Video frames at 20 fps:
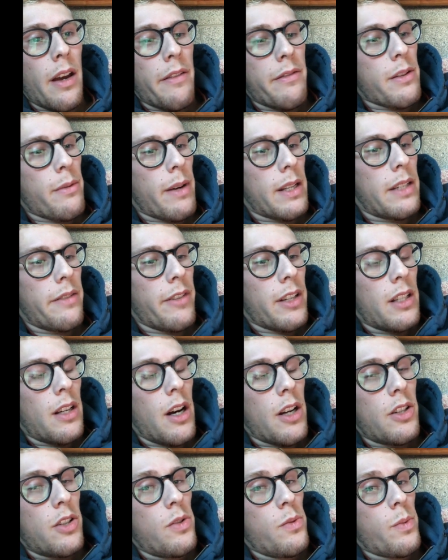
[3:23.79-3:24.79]
of the rest of us
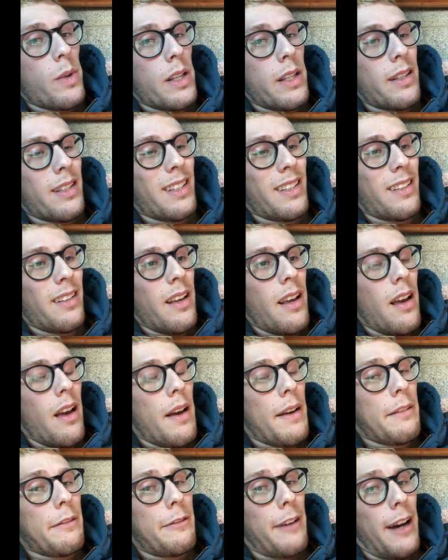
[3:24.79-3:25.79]
got to was
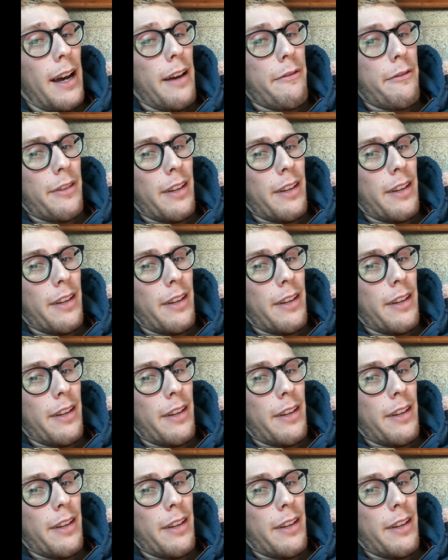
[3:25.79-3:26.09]
5.